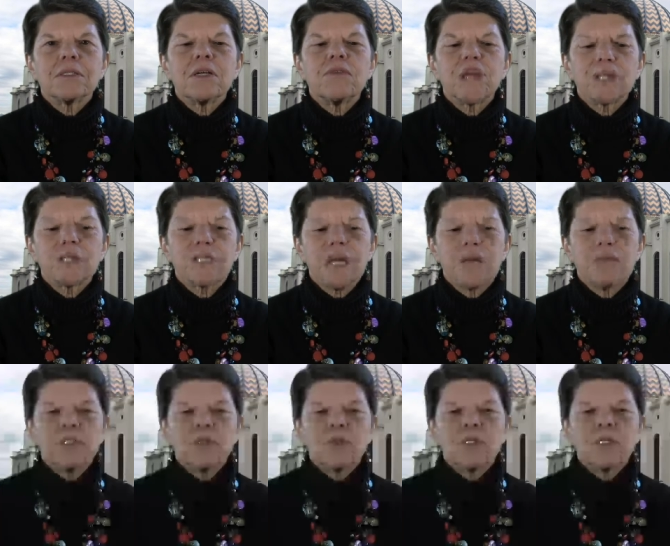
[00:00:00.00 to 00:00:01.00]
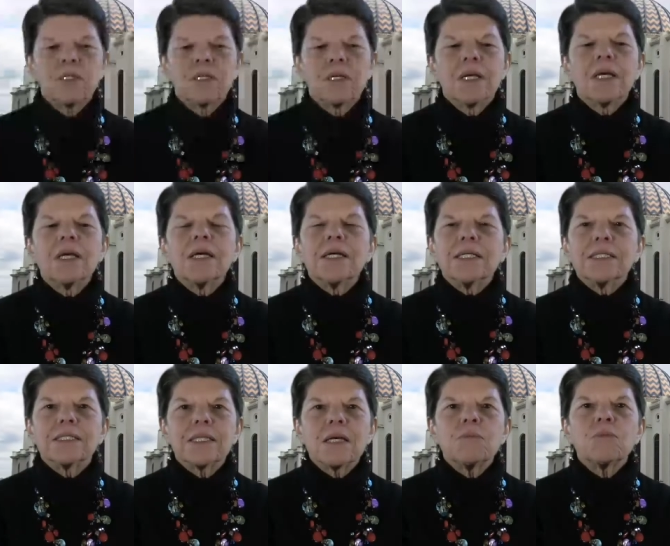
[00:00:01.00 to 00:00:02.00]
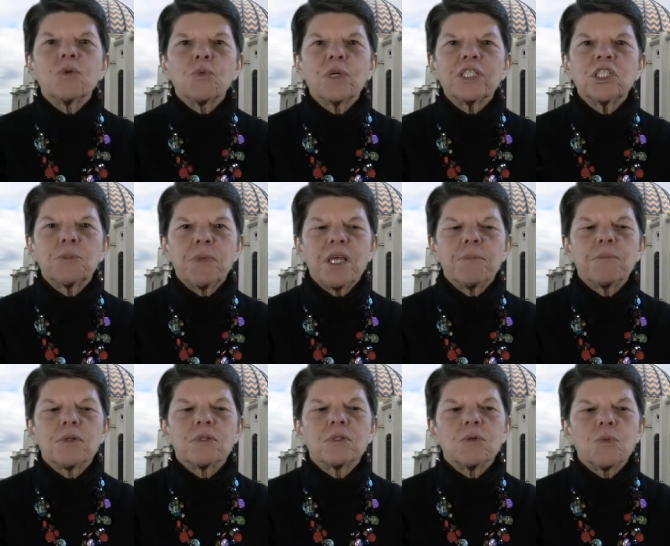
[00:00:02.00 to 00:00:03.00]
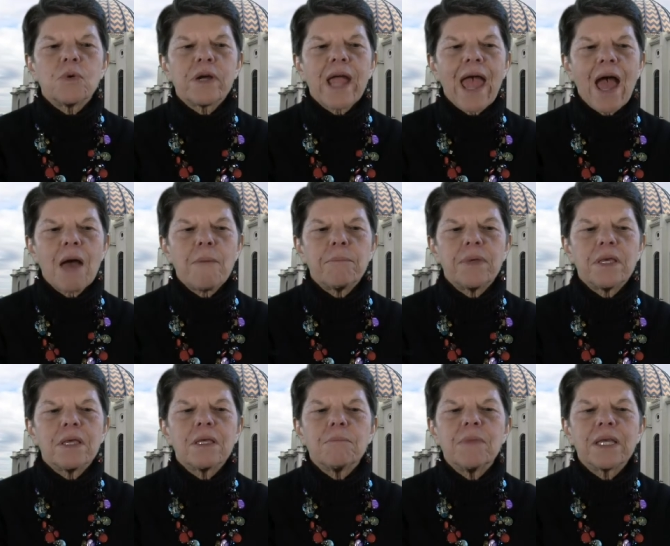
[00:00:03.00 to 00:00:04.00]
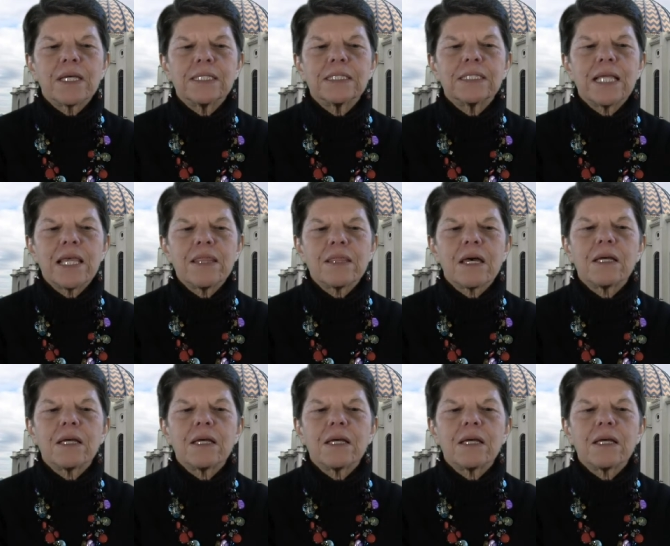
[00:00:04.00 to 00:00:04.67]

of El Salvador. Some rich people were happy because they thought